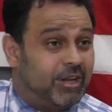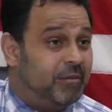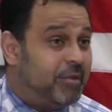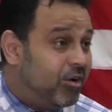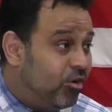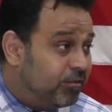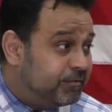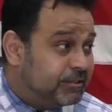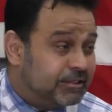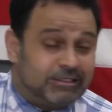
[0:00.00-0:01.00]
I'm my
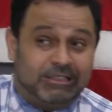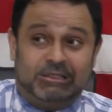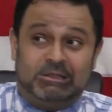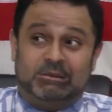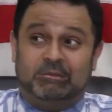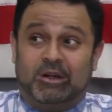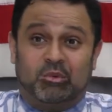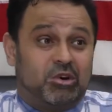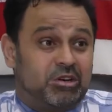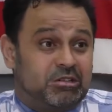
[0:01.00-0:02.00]
office, my
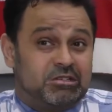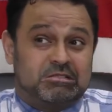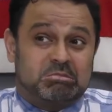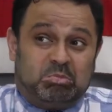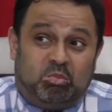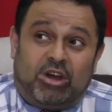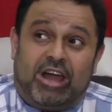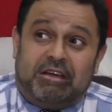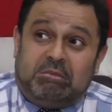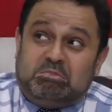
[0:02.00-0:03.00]
workers.
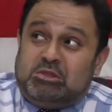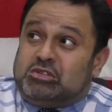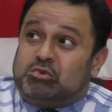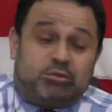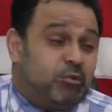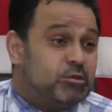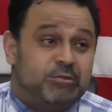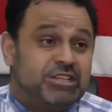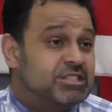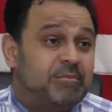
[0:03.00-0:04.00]
This was supposed
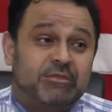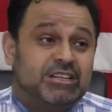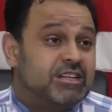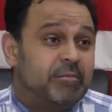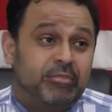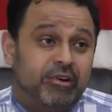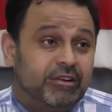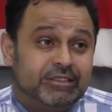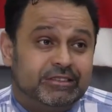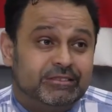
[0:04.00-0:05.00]
to be something temporary.